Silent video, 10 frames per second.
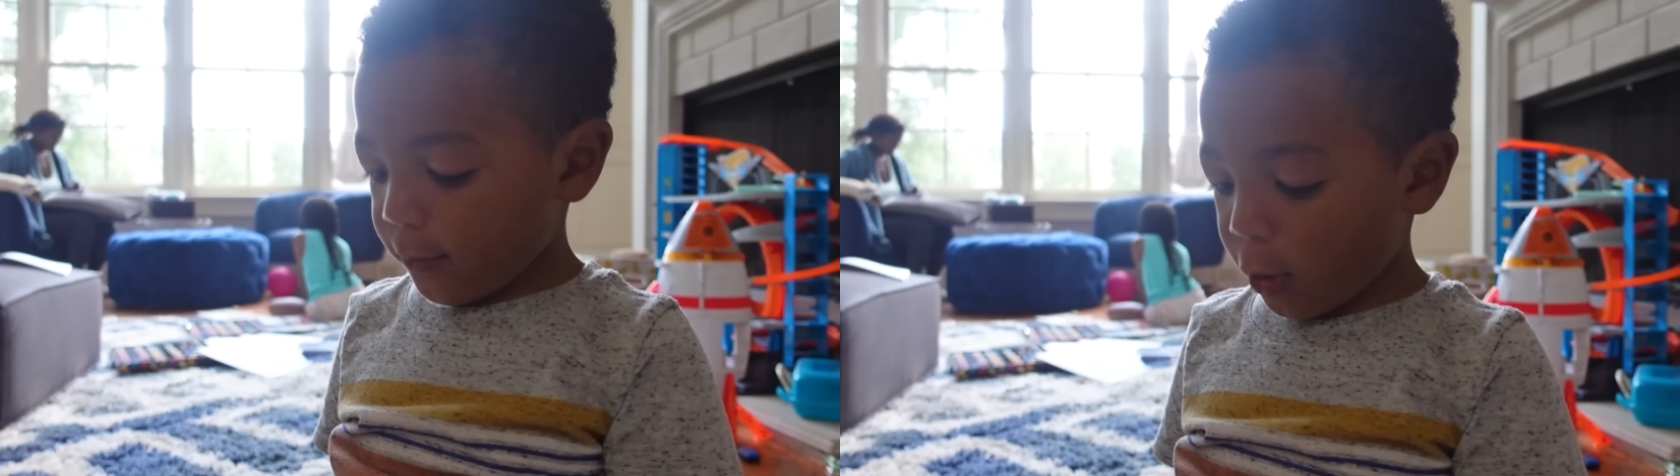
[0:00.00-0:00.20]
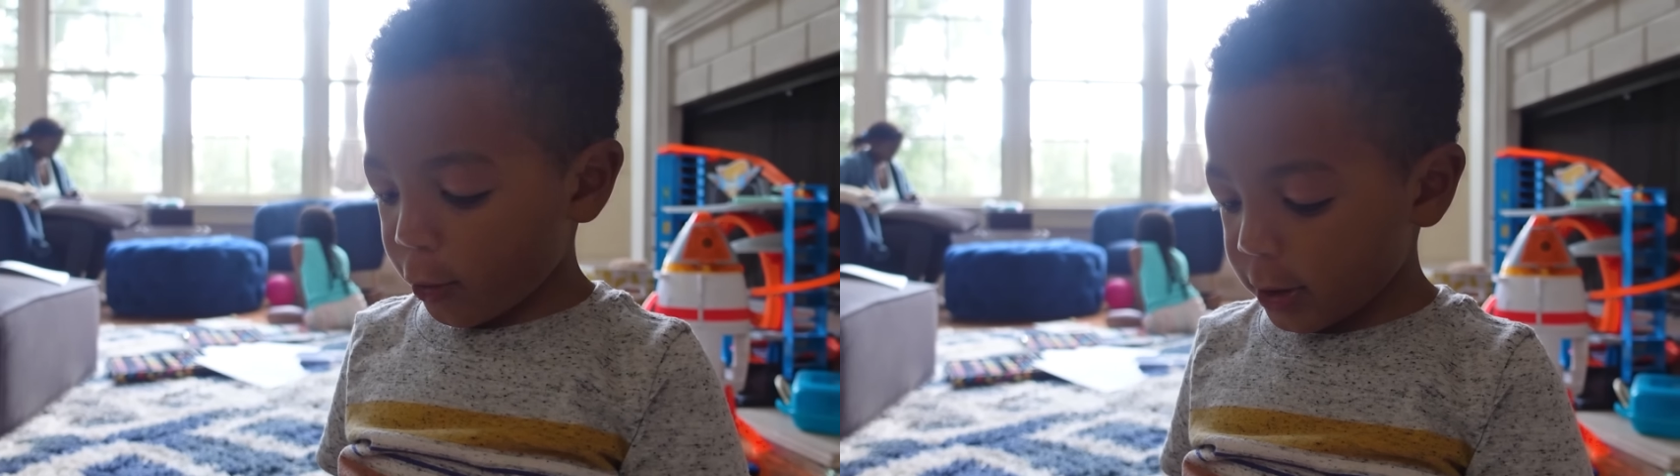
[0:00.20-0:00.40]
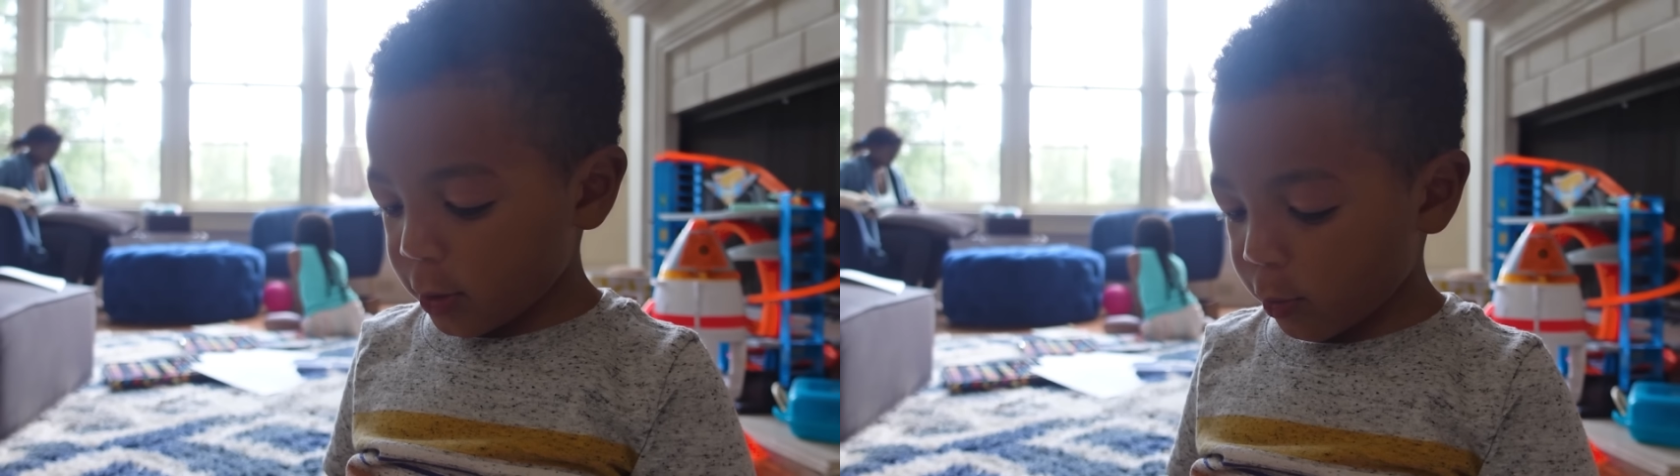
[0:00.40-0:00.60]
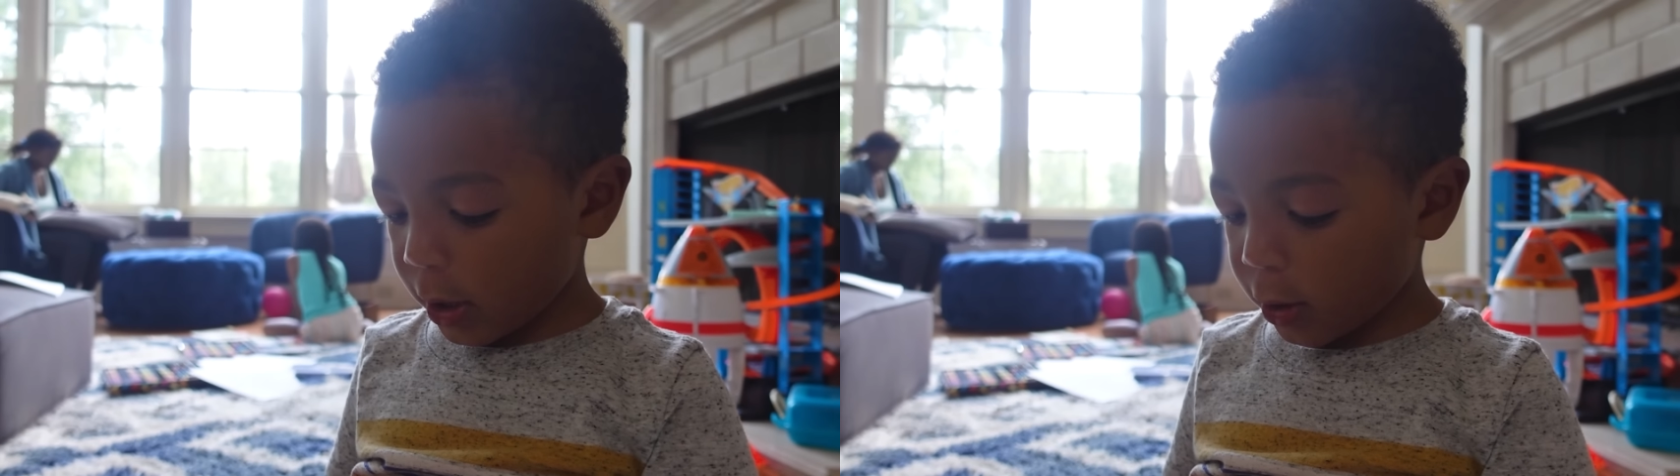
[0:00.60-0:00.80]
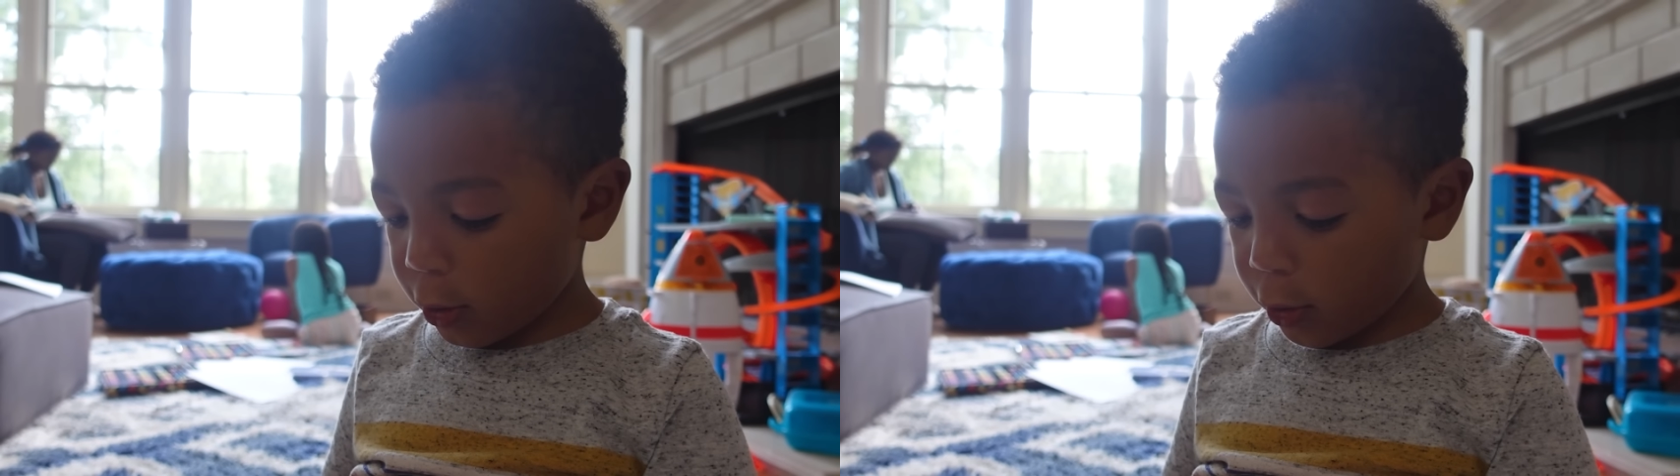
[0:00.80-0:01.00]
red
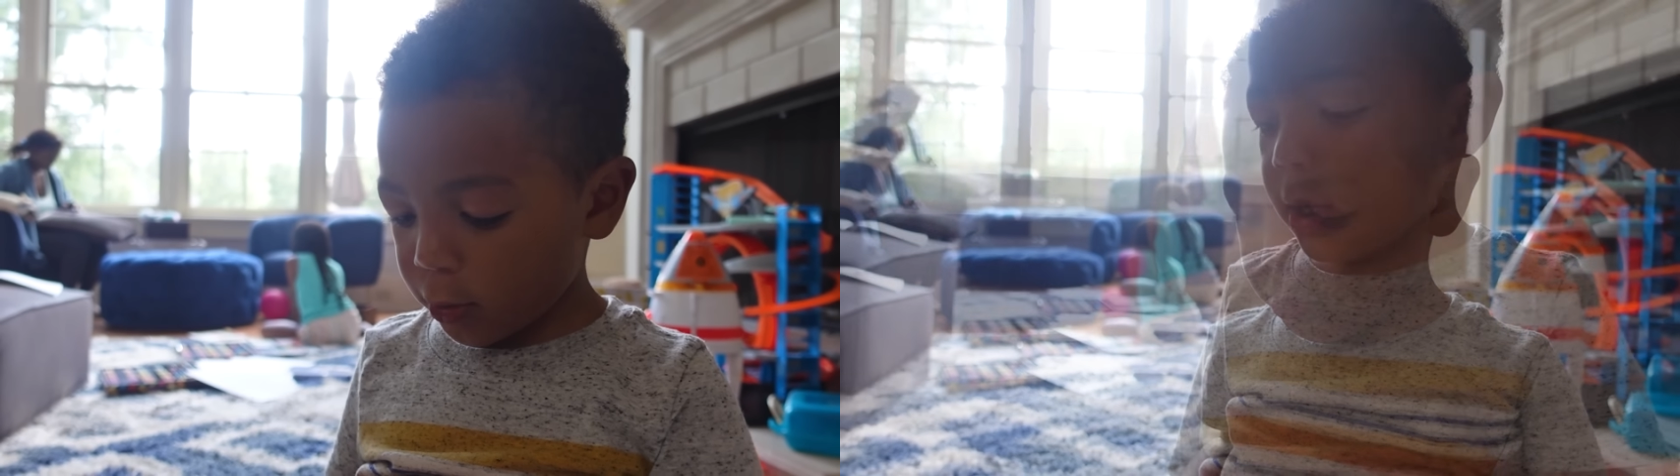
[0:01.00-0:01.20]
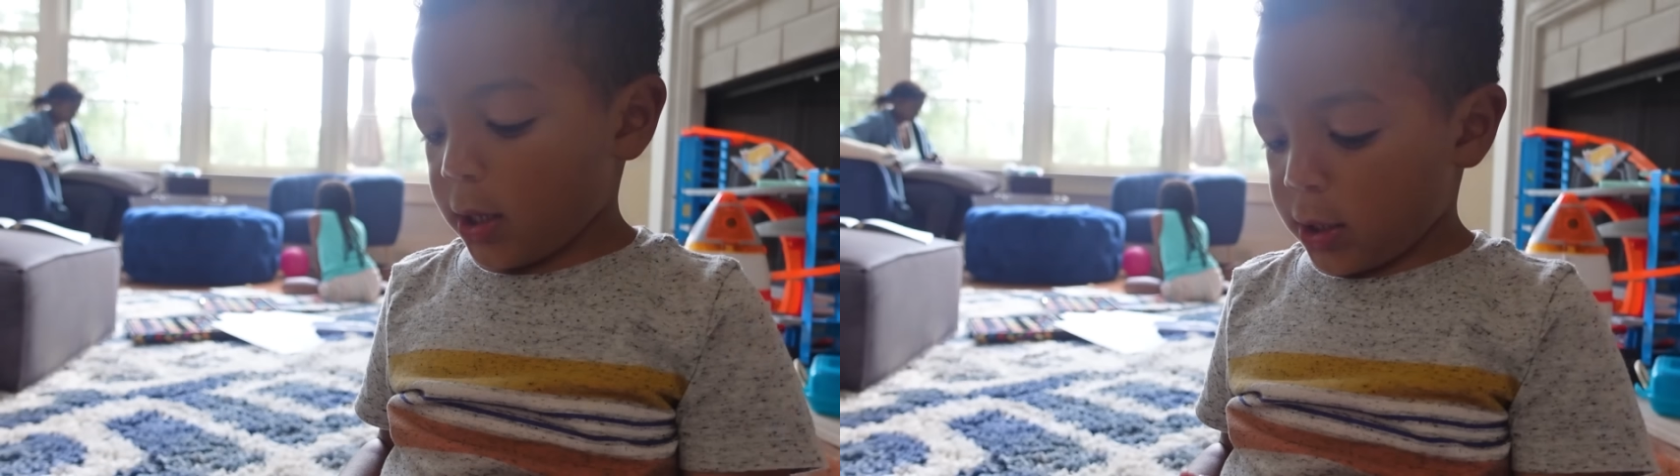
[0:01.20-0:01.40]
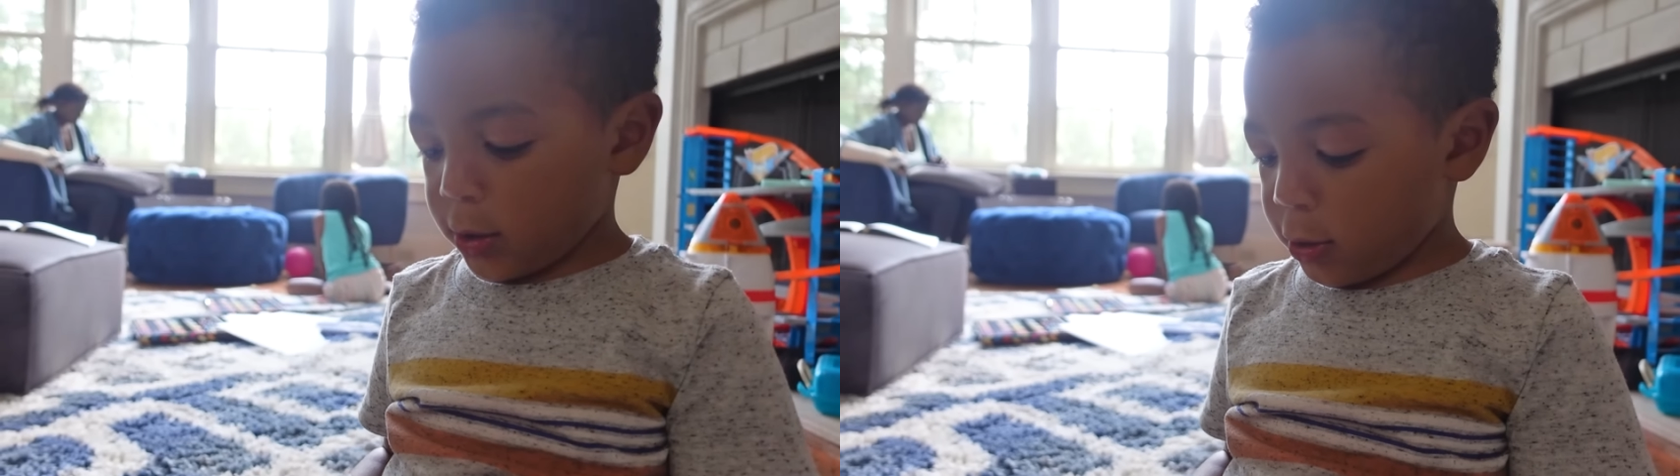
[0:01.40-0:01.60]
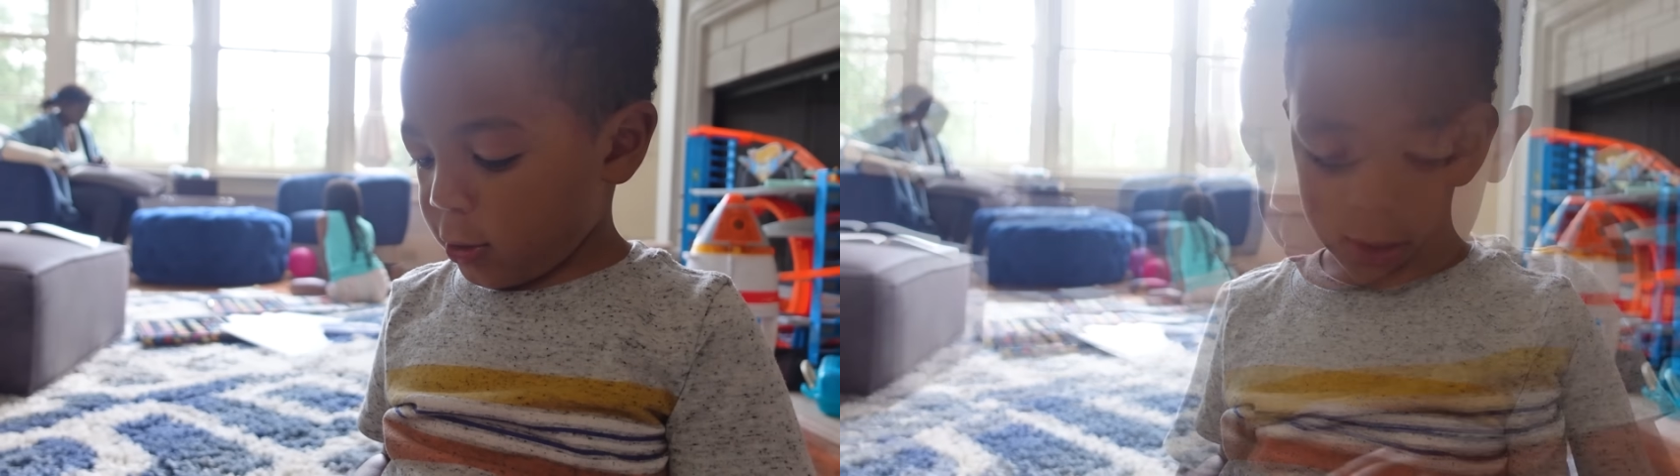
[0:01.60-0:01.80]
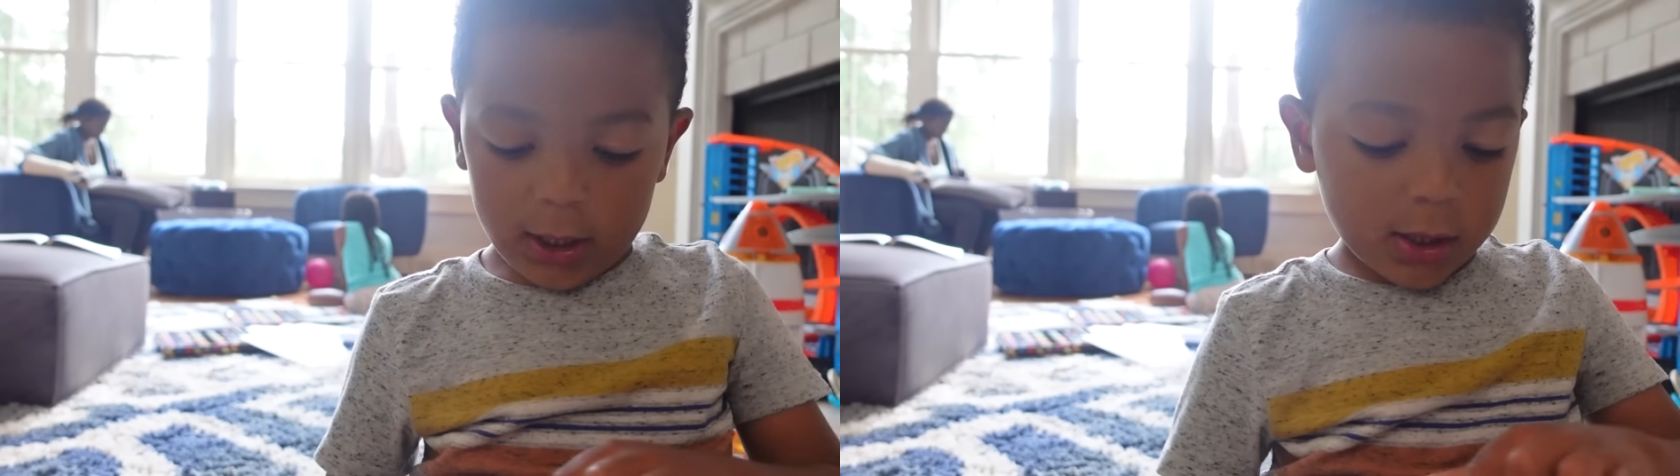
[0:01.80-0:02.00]
Record, and
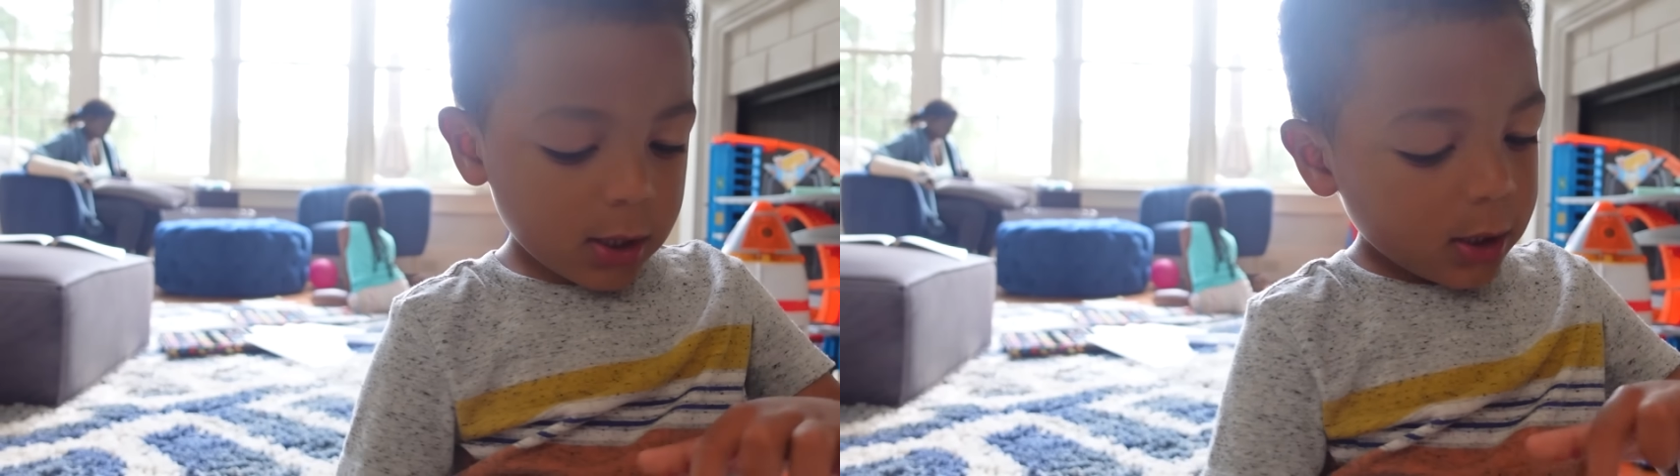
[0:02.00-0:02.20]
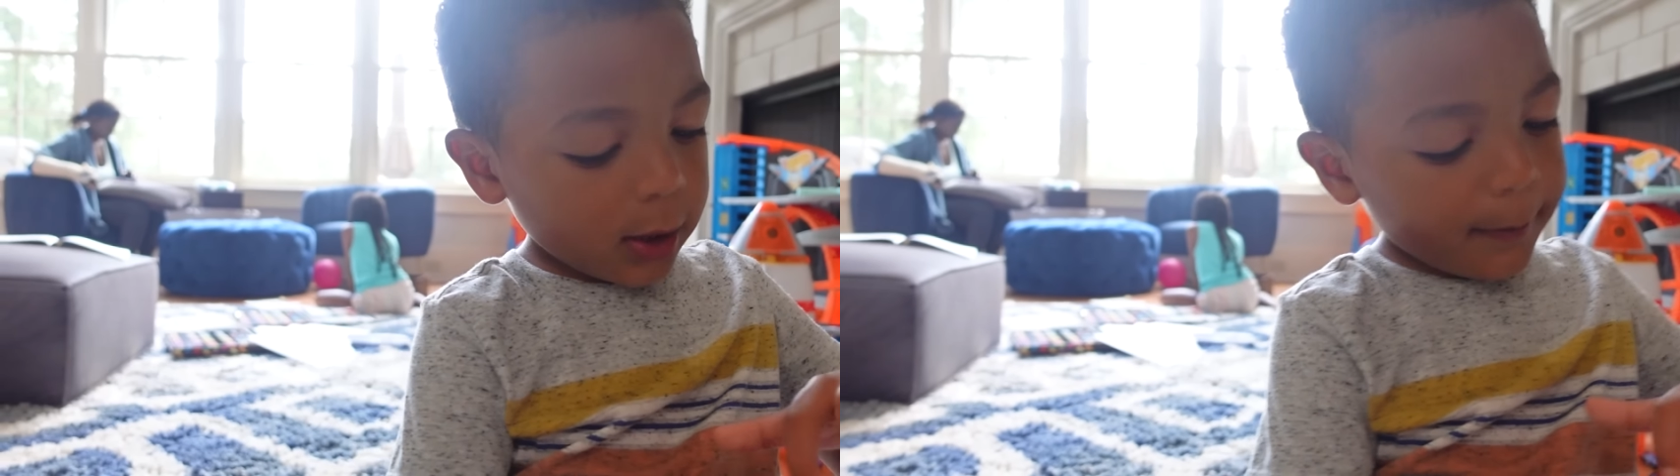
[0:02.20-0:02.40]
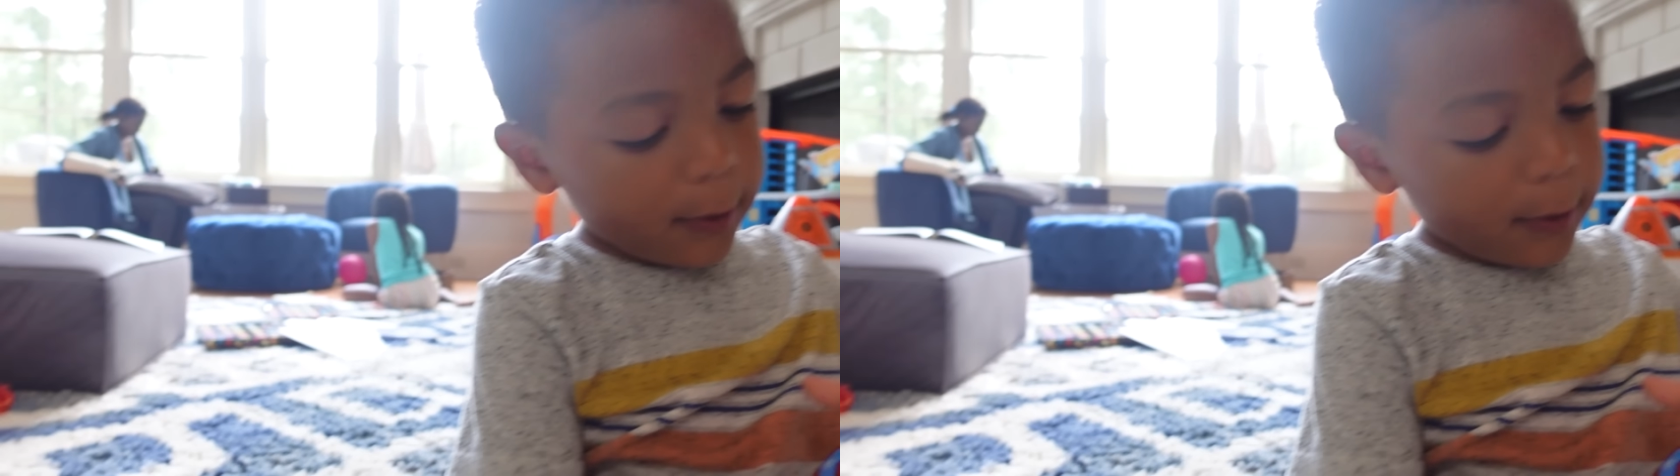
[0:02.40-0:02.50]
this is a